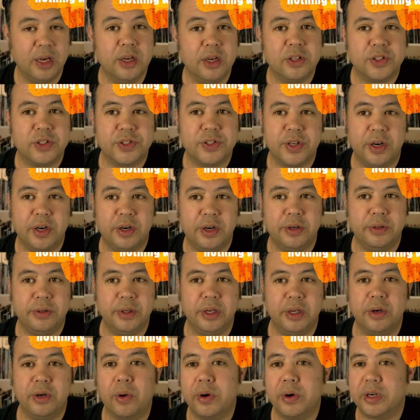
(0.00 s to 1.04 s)
So
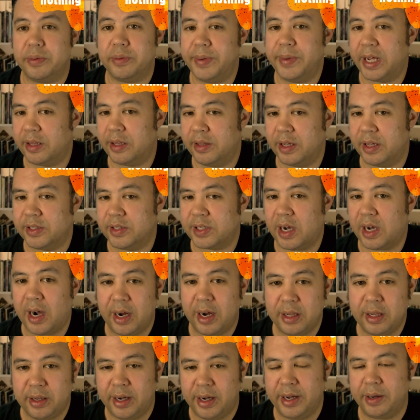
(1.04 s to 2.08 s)
in order to make things
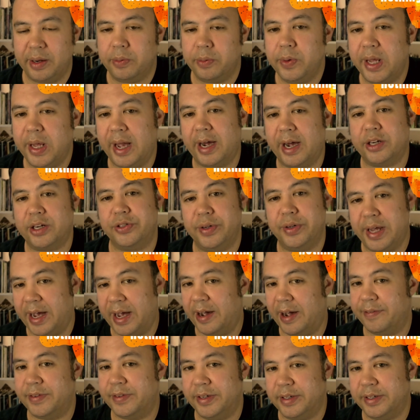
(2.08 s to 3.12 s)
highlight, we actually
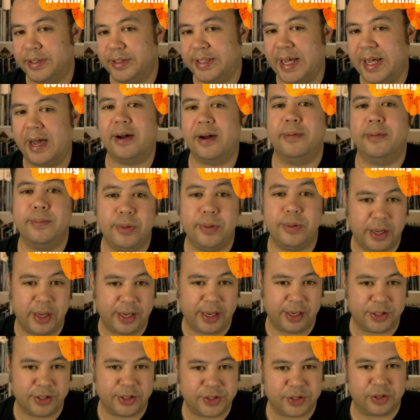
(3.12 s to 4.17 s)
have to
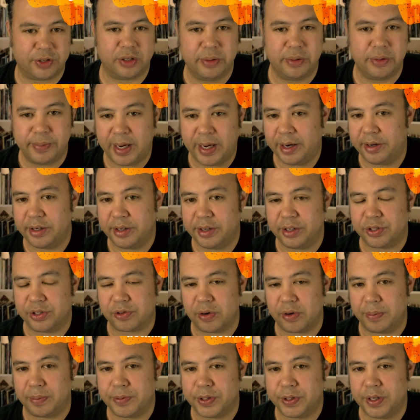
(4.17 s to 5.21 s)
downplay a certain amount of
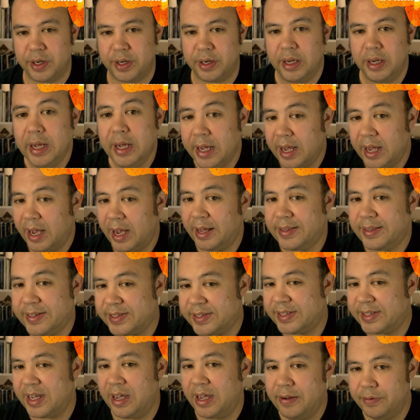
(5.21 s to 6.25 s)
description and
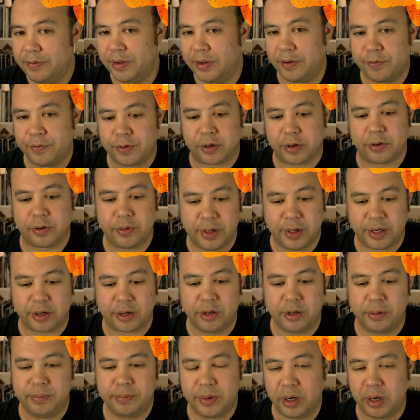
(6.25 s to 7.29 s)
save it for
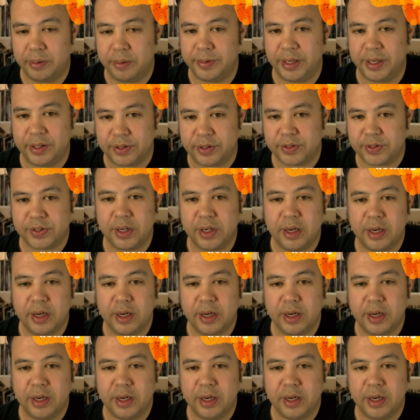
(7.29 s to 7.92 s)
critical moments,